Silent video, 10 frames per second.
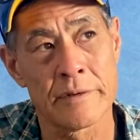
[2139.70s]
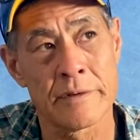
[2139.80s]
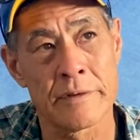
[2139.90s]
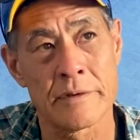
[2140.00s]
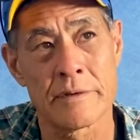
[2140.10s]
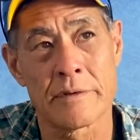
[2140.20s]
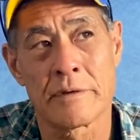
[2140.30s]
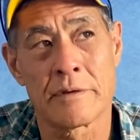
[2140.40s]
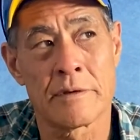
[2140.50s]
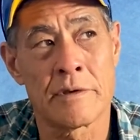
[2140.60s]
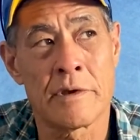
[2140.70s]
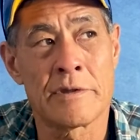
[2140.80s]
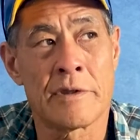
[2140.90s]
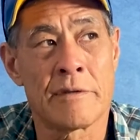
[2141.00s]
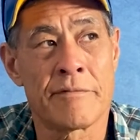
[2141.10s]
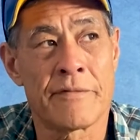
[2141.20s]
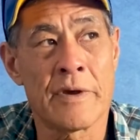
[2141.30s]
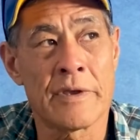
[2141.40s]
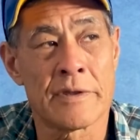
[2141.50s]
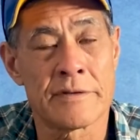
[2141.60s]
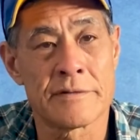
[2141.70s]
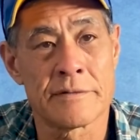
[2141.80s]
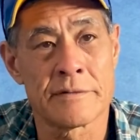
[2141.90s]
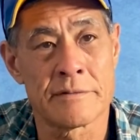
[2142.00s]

you get the fuck it.